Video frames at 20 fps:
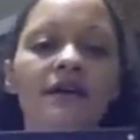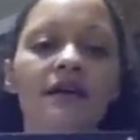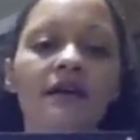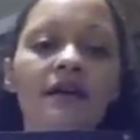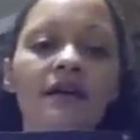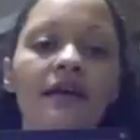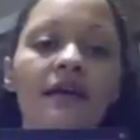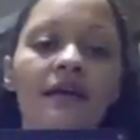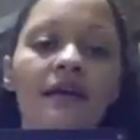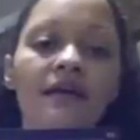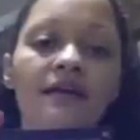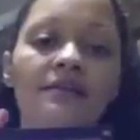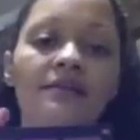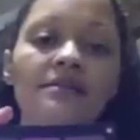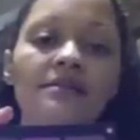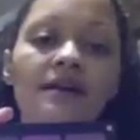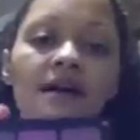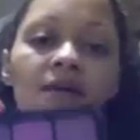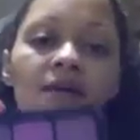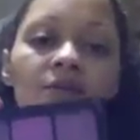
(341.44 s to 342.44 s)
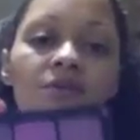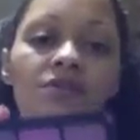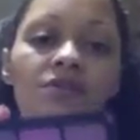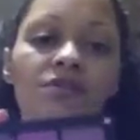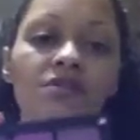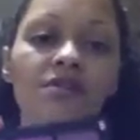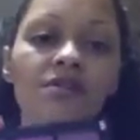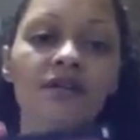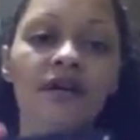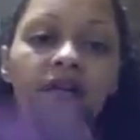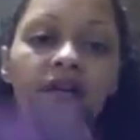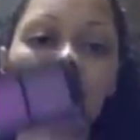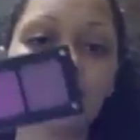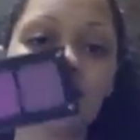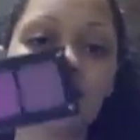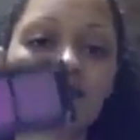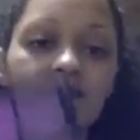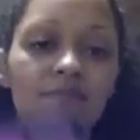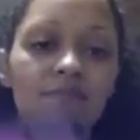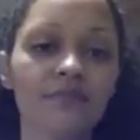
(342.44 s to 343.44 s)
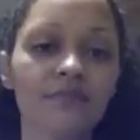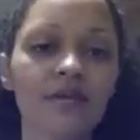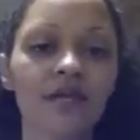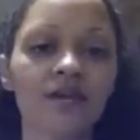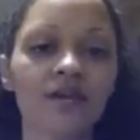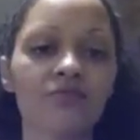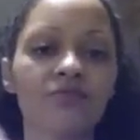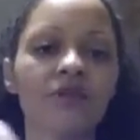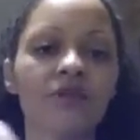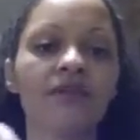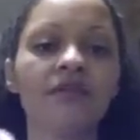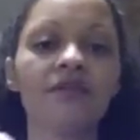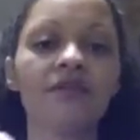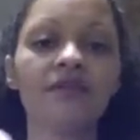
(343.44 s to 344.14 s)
And I will just kind of read